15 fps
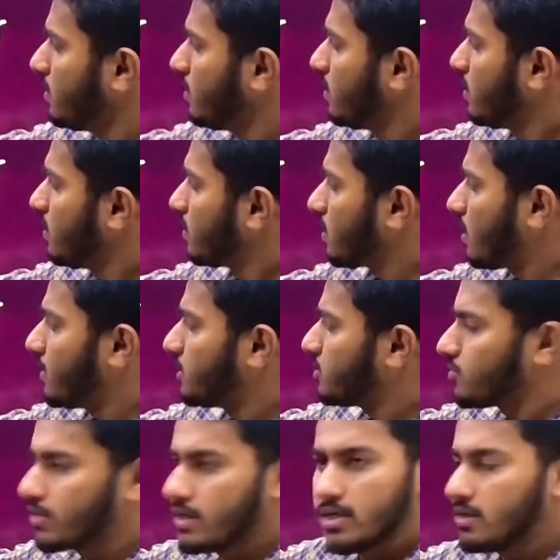Coming to
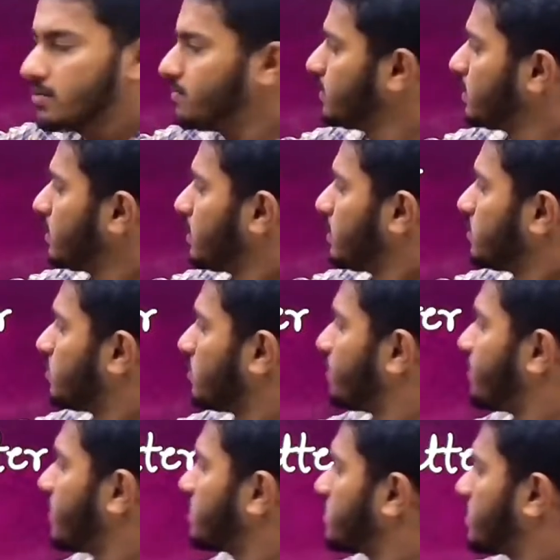here, so the
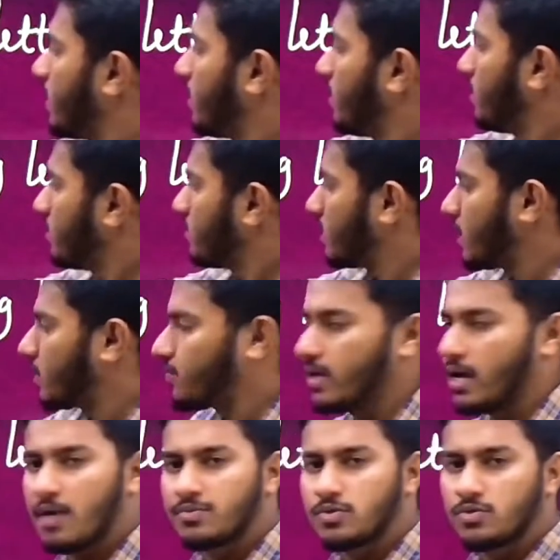first thing that we
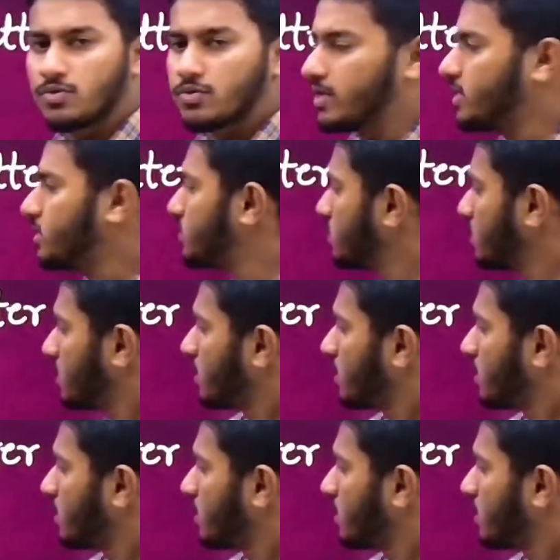have to do is